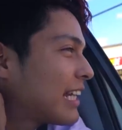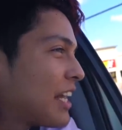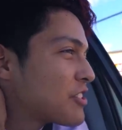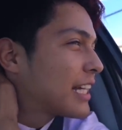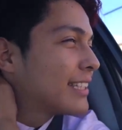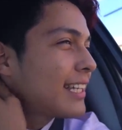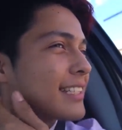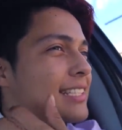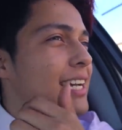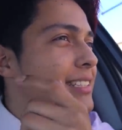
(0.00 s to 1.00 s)
can I just get the
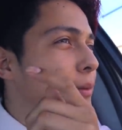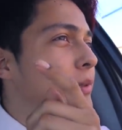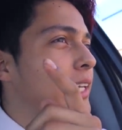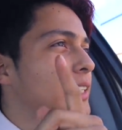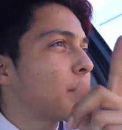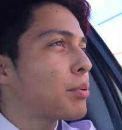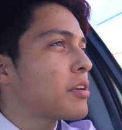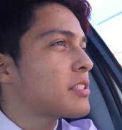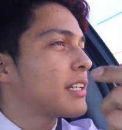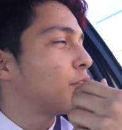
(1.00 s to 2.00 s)
exact same thing the
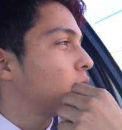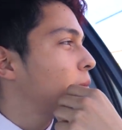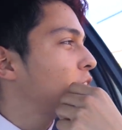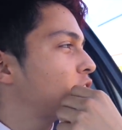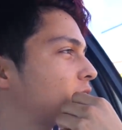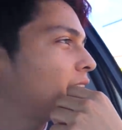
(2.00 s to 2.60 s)
person in front of me just